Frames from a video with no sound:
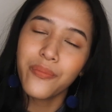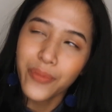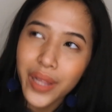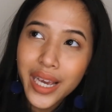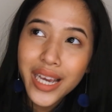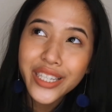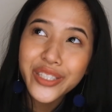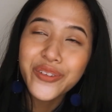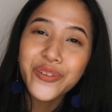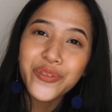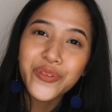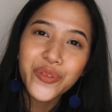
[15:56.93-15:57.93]
place
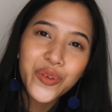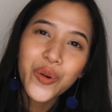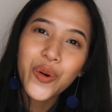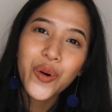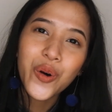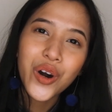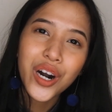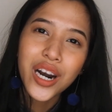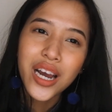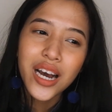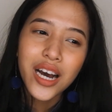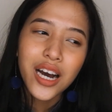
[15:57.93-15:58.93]
for
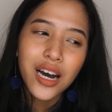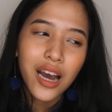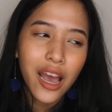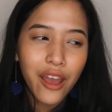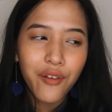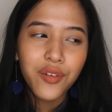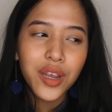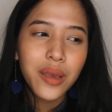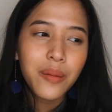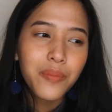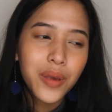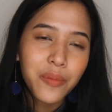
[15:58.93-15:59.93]

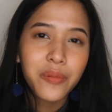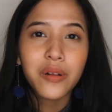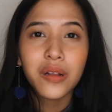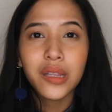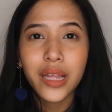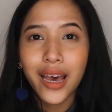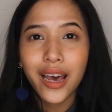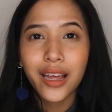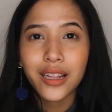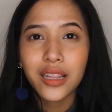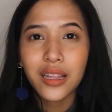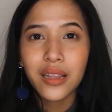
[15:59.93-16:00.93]
every people that